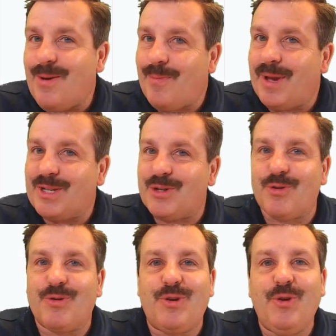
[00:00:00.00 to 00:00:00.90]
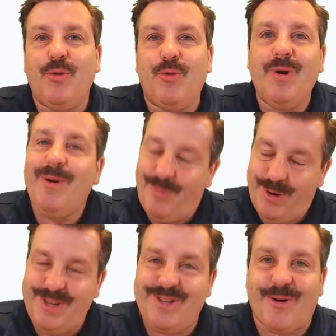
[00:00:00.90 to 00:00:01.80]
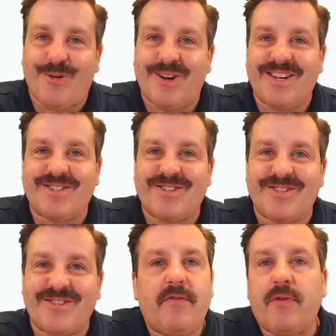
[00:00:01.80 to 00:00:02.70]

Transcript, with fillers: Make sure you put your initials.